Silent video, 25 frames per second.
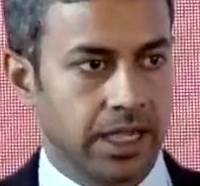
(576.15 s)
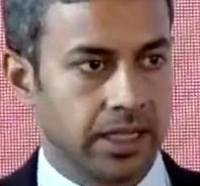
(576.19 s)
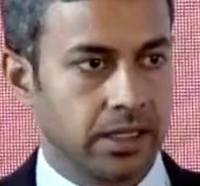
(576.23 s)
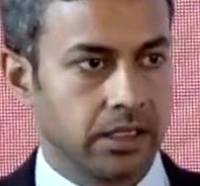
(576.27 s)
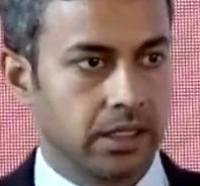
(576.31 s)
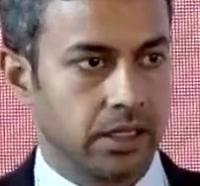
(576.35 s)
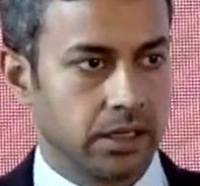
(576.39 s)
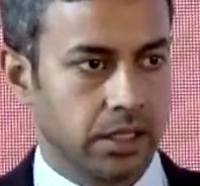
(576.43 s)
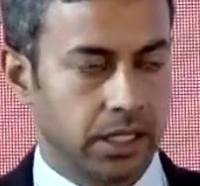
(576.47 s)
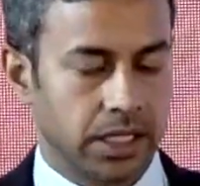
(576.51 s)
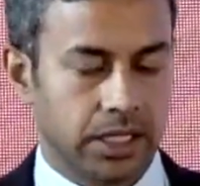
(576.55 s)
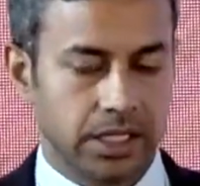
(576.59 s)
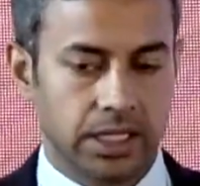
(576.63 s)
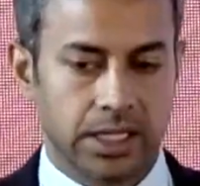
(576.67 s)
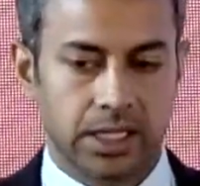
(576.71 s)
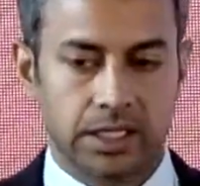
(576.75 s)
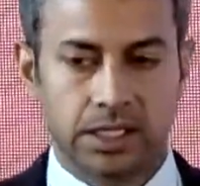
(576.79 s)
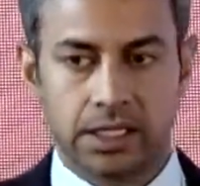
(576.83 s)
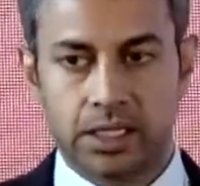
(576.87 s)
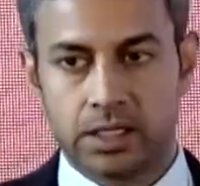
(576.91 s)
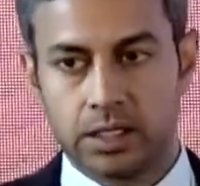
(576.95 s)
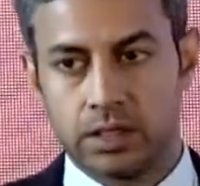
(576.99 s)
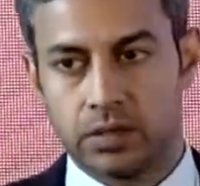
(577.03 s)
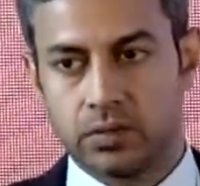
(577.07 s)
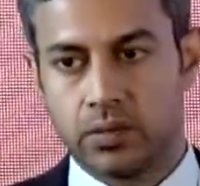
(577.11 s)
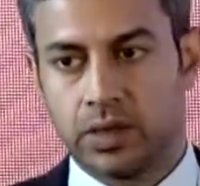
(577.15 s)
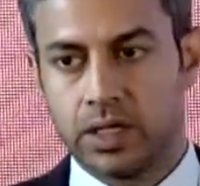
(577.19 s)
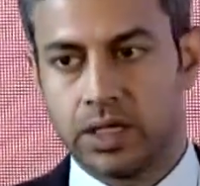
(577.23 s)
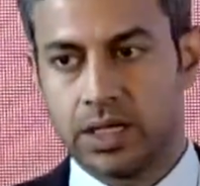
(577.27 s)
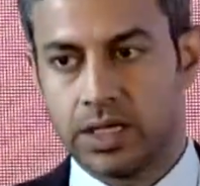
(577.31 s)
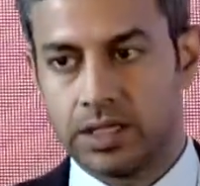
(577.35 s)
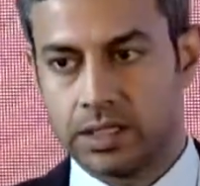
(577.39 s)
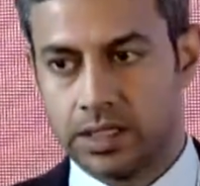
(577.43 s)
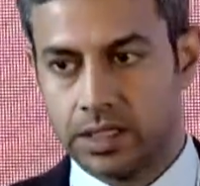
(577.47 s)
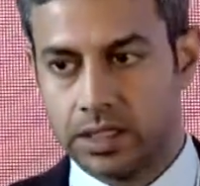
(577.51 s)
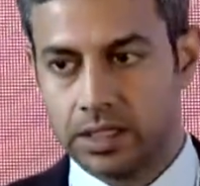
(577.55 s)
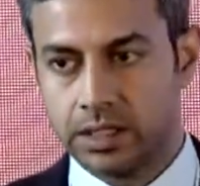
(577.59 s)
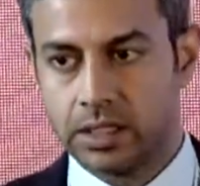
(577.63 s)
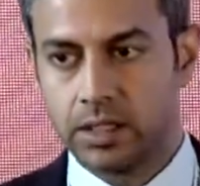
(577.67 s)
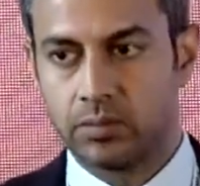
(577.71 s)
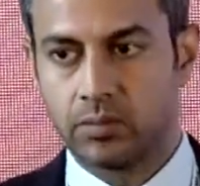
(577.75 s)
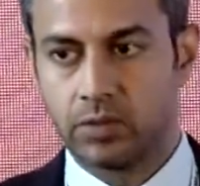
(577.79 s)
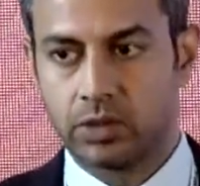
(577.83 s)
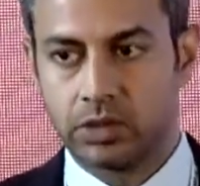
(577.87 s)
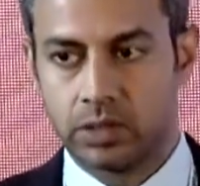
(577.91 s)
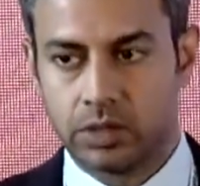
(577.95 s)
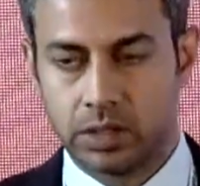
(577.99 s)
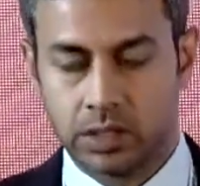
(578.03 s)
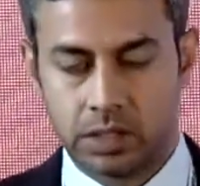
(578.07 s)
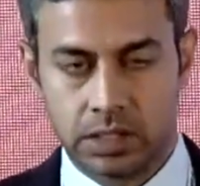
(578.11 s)
design, and that is where I think
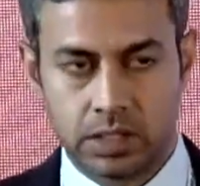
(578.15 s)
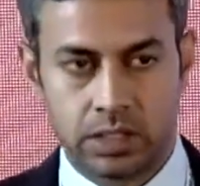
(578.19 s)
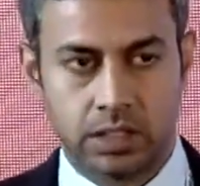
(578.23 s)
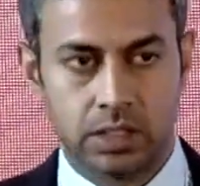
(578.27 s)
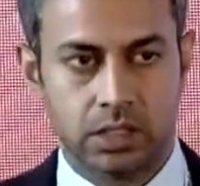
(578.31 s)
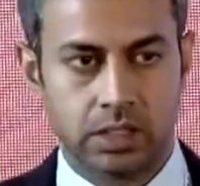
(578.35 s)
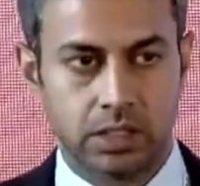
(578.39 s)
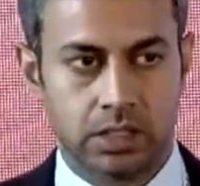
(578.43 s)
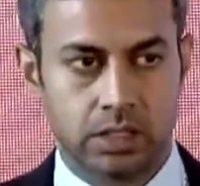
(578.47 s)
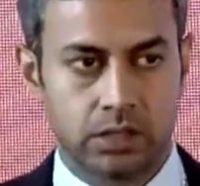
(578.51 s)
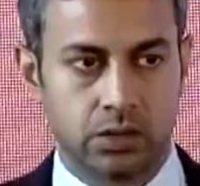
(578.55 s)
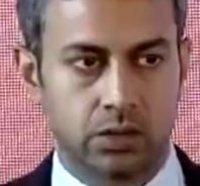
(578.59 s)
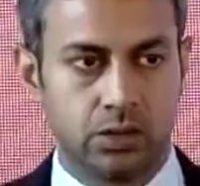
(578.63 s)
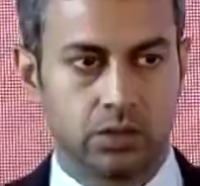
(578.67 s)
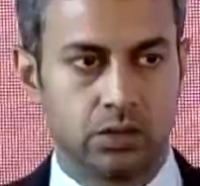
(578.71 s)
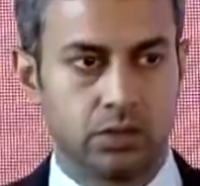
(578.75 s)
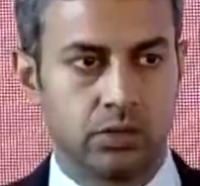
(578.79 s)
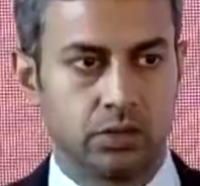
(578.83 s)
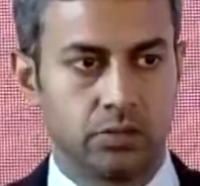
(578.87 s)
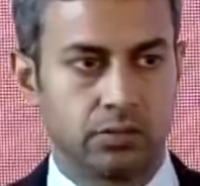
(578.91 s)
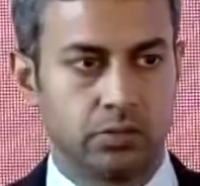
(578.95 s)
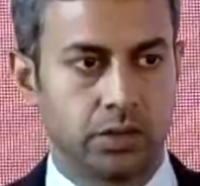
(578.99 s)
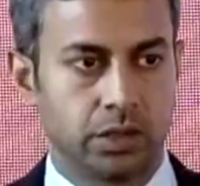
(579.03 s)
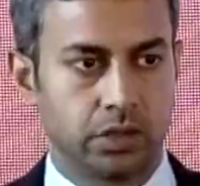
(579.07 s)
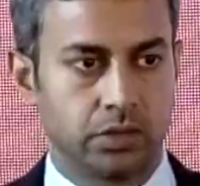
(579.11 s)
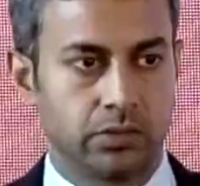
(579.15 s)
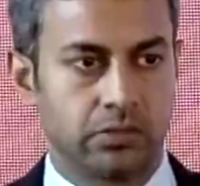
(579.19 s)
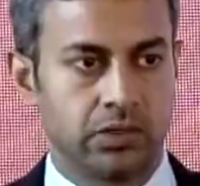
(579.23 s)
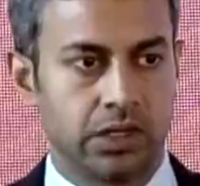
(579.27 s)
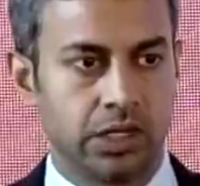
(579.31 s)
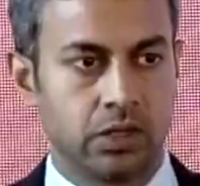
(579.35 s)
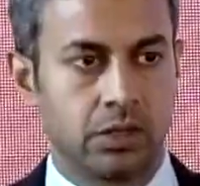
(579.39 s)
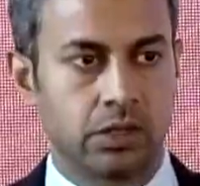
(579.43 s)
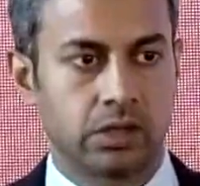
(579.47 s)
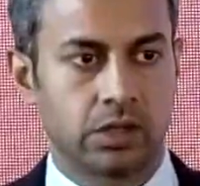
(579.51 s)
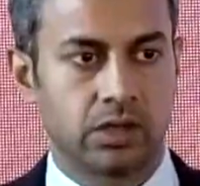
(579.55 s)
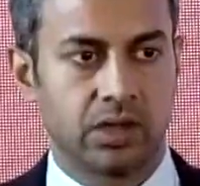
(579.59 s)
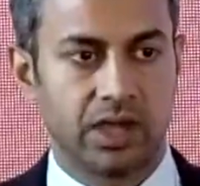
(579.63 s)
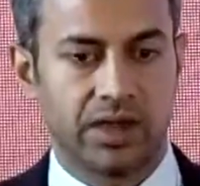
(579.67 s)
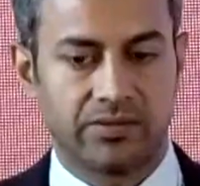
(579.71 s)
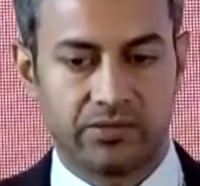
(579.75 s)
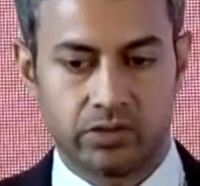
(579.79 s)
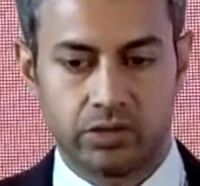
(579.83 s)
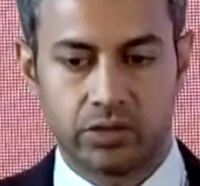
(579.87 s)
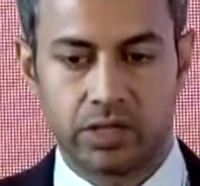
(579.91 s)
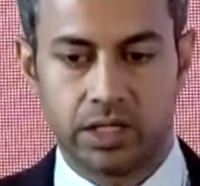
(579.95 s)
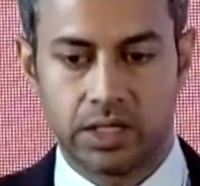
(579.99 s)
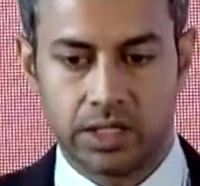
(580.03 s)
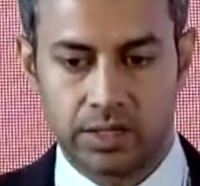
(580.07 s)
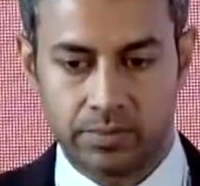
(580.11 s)
the tool rooms will also have to
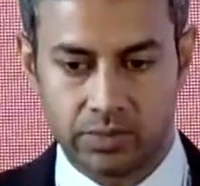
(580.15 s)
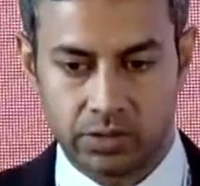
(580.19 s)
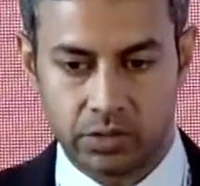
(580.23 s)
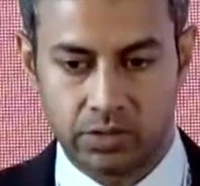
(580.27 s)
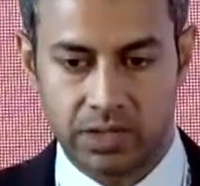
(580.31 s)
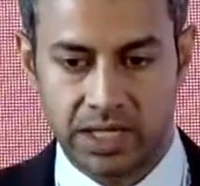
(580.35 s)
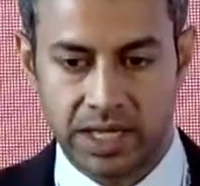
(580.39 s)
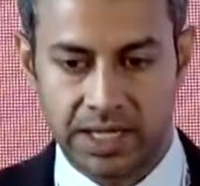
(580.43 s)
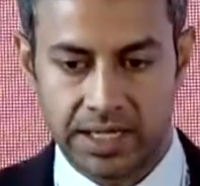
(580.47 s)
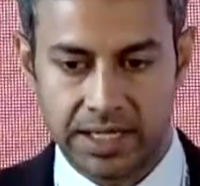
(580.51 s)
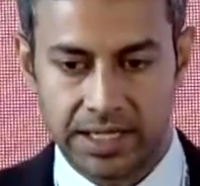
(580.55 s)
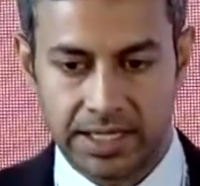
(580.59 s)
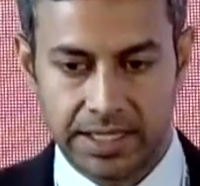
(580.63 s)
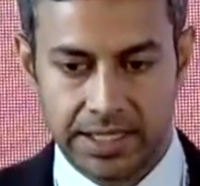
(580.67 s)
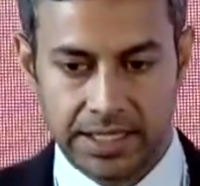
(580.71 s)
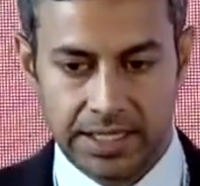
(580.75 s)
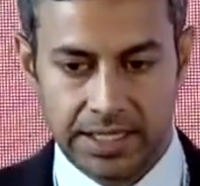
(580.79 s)
gear up to that.